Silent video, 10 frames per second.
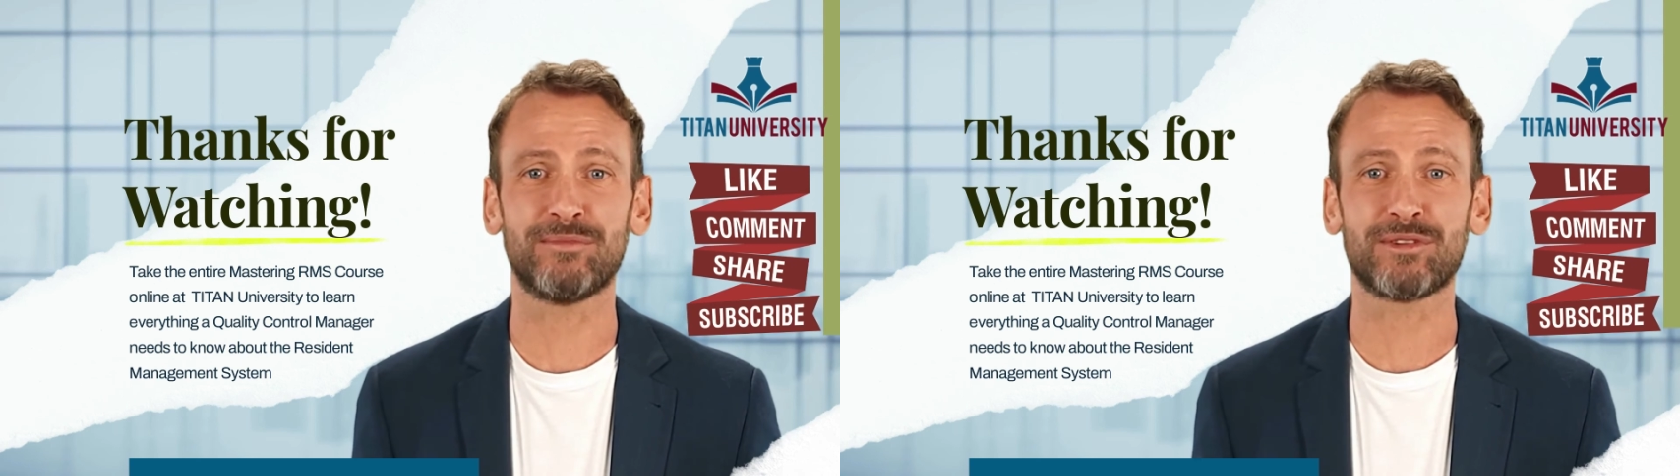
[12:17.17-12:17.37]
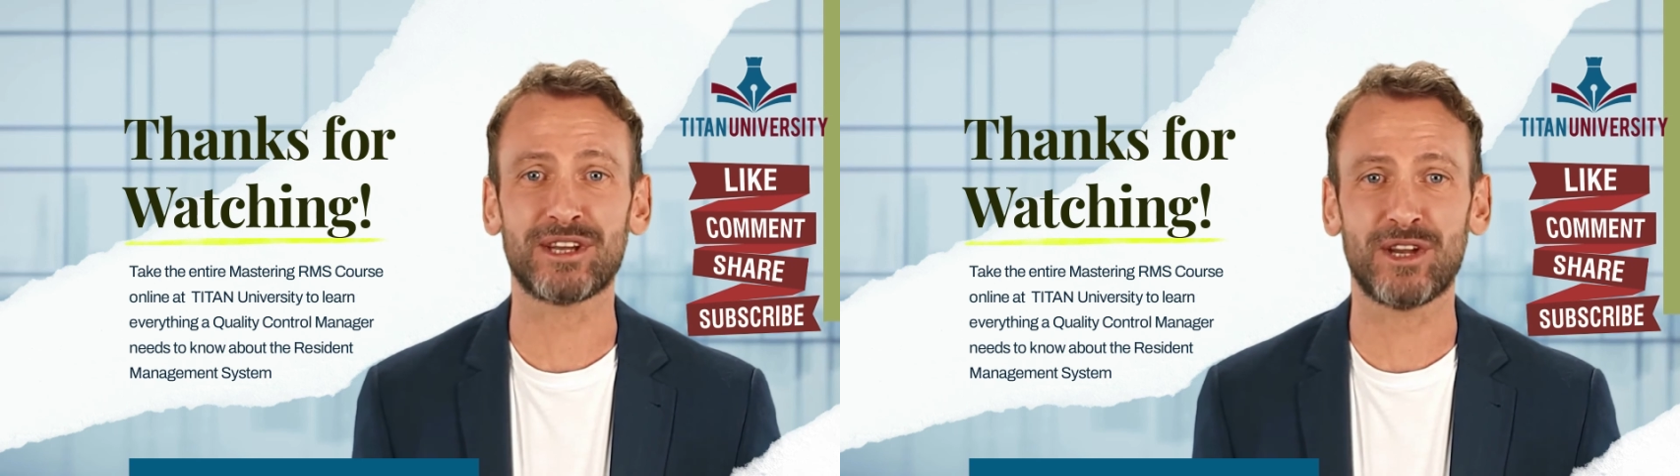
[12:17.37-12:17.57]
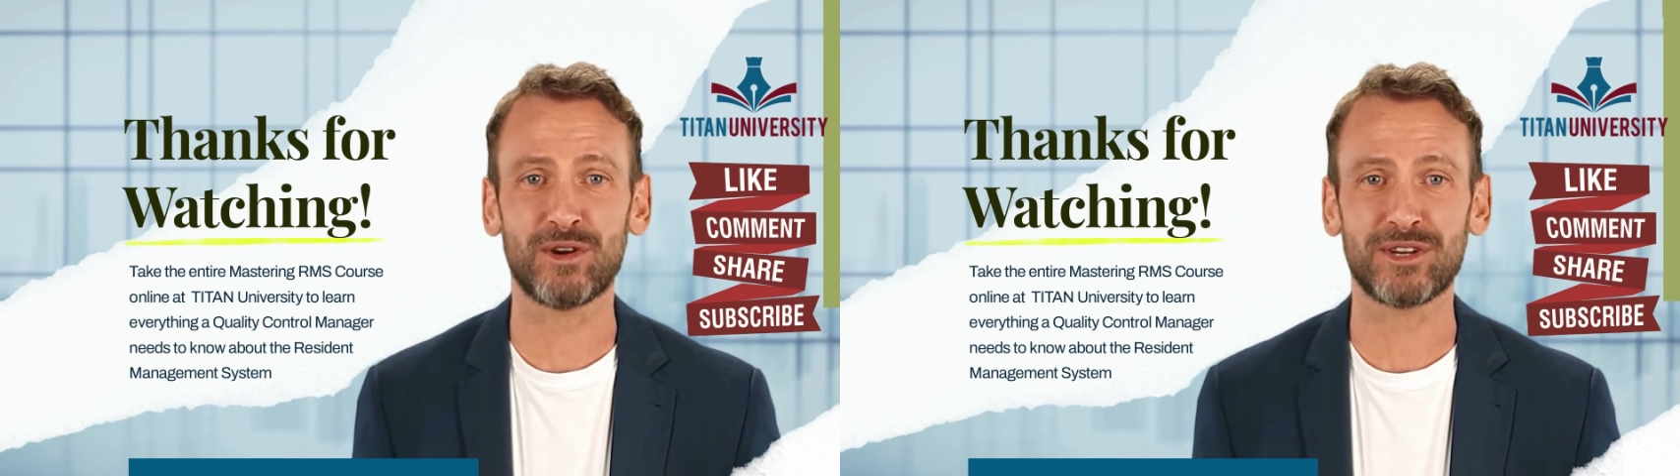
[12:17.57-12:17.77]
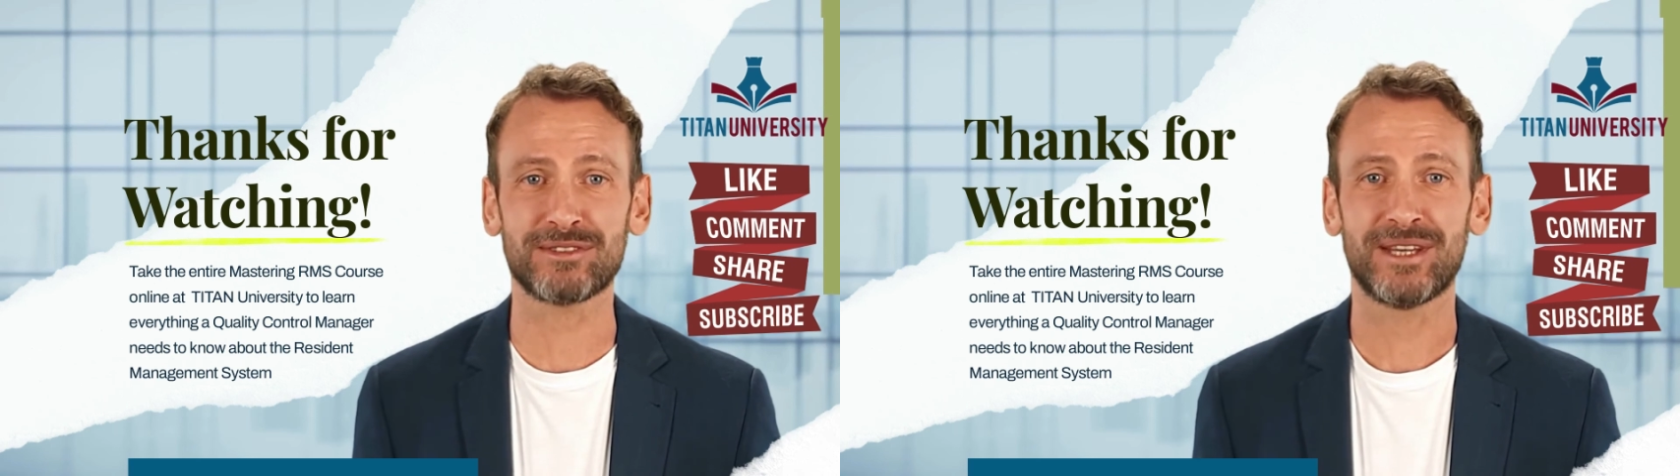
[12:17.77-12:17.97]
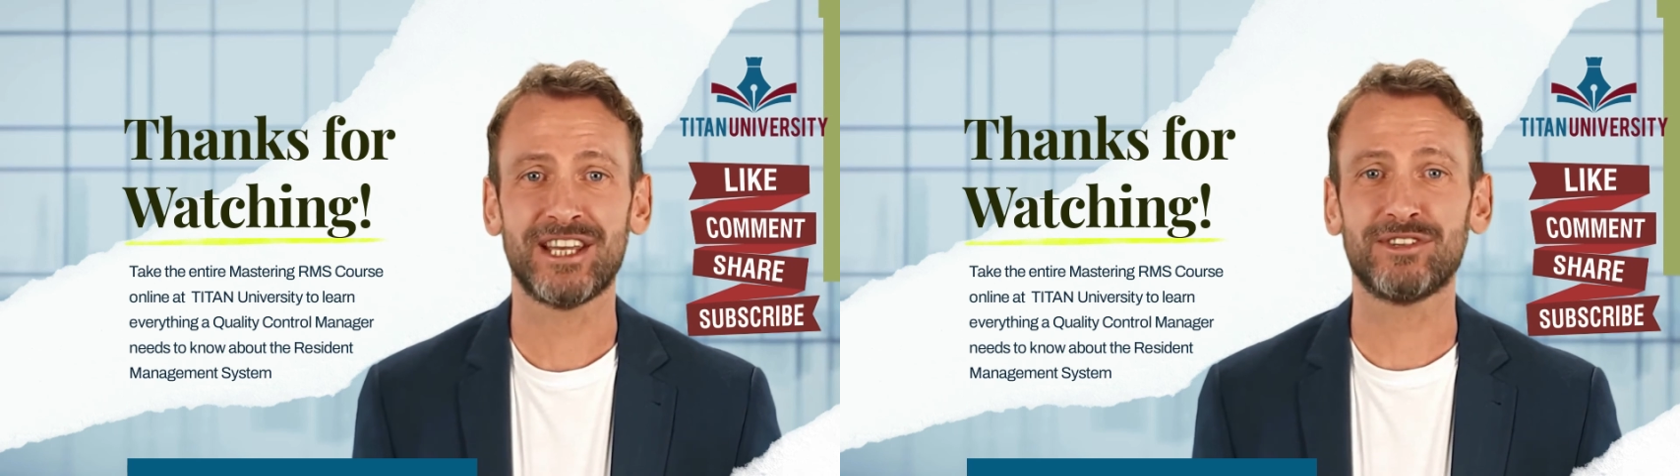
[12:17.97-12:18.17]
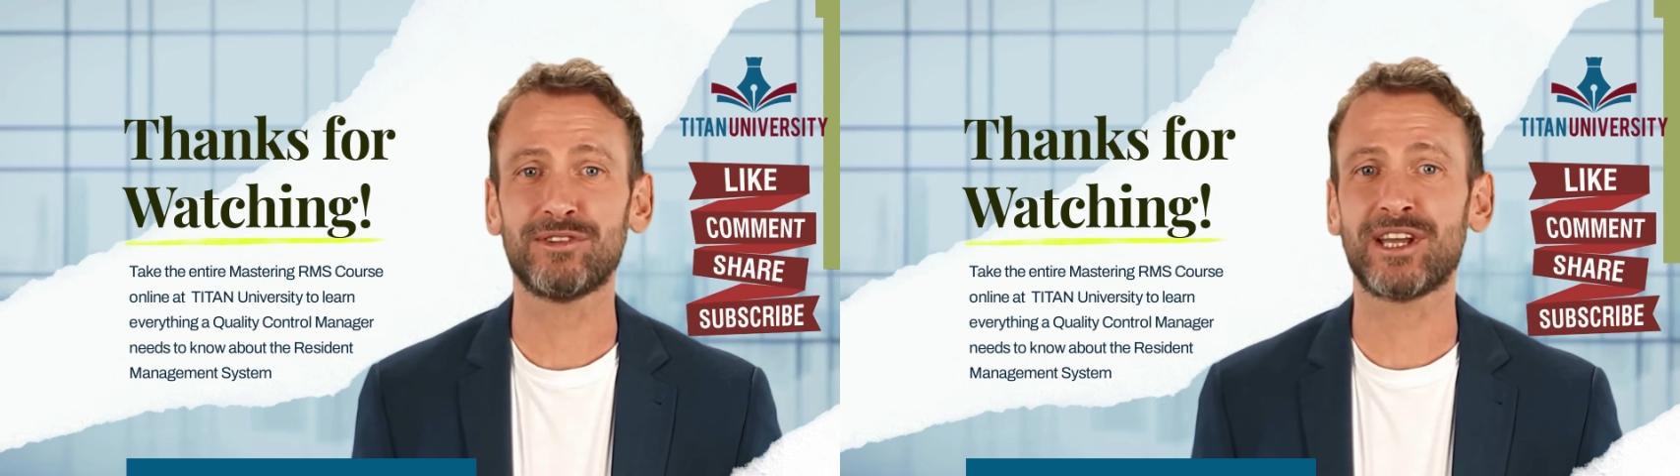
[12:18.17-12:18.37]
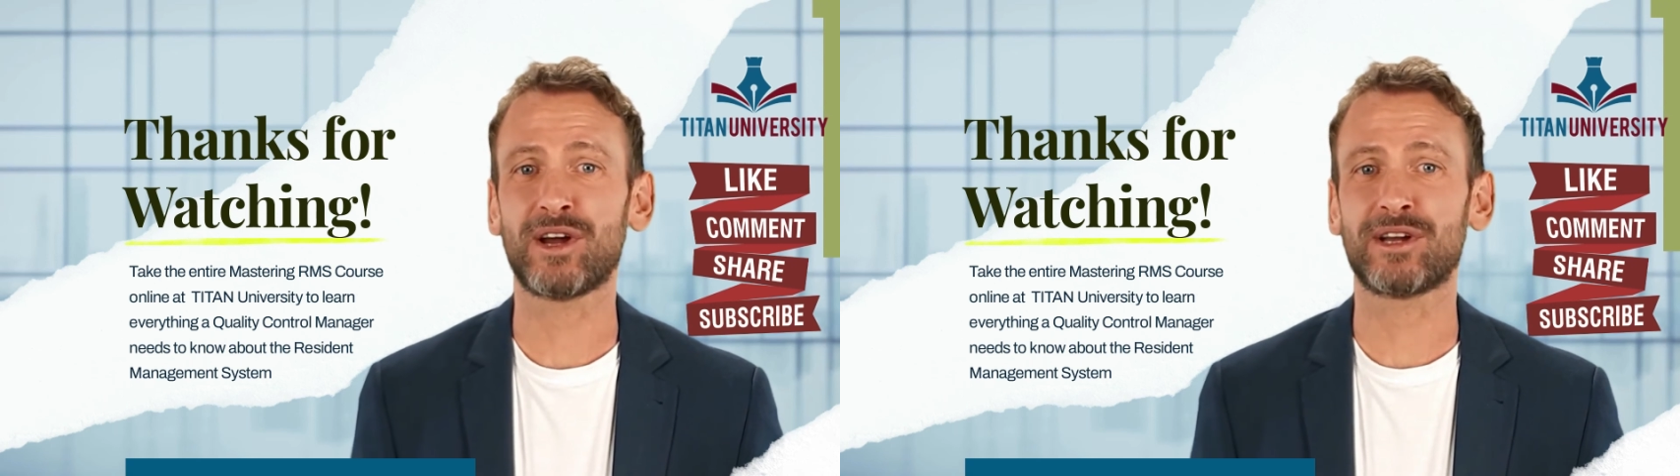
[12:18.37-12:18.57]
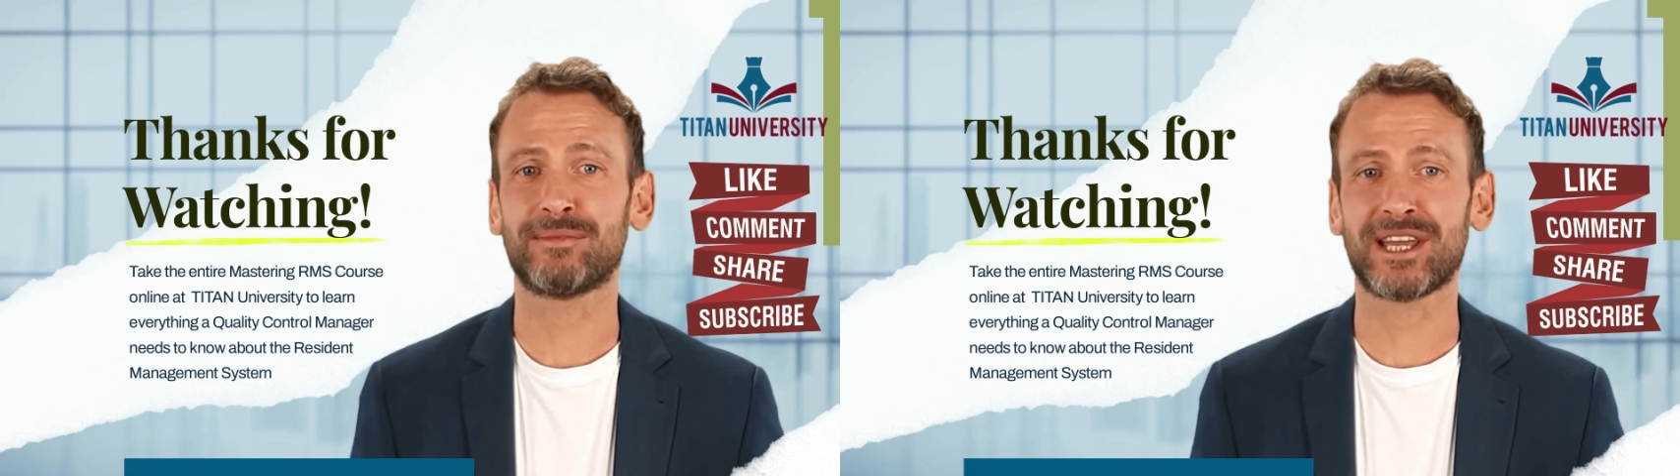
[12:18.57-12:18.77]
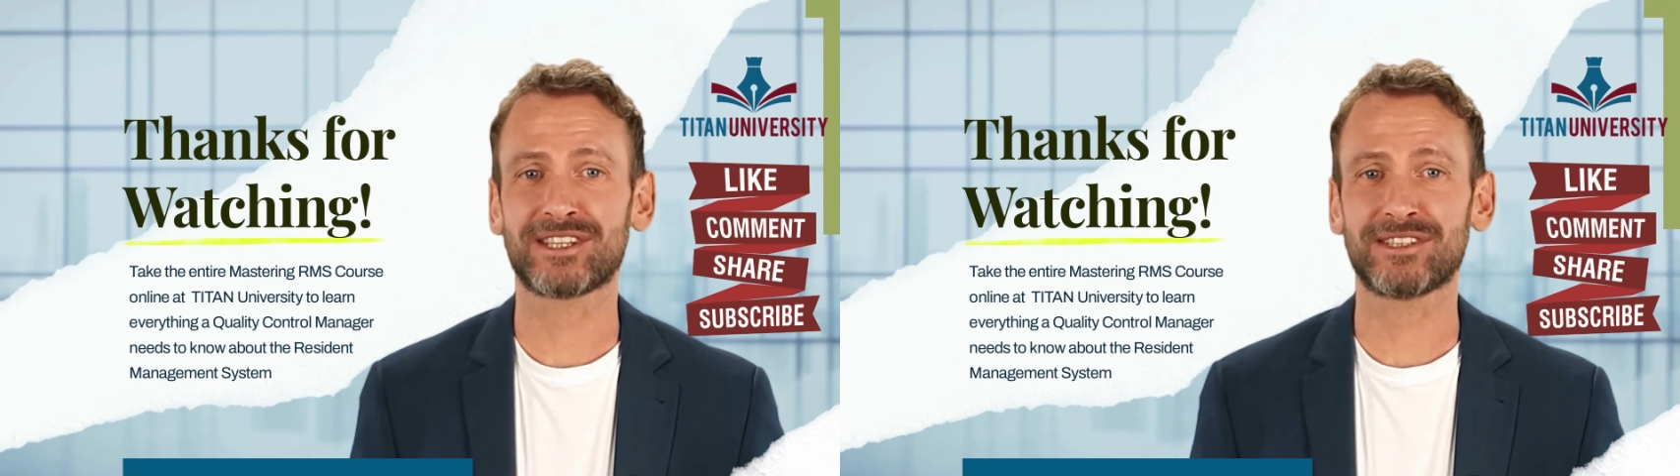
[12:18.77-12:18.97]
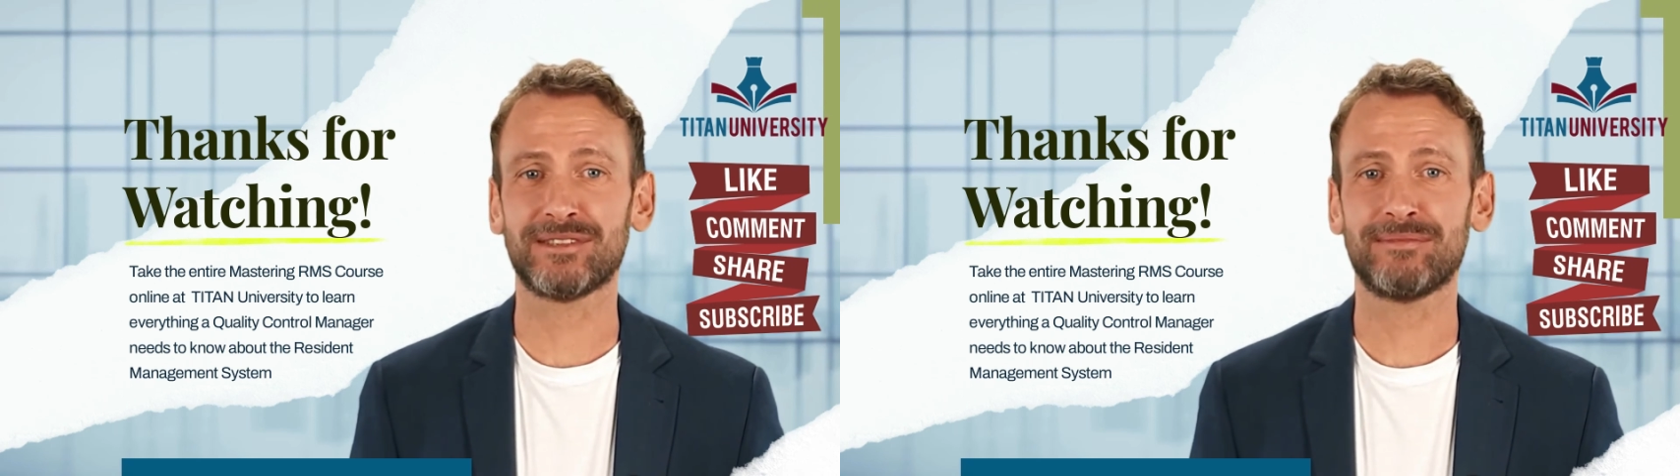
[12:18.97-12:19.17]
from the course Mastering RMS.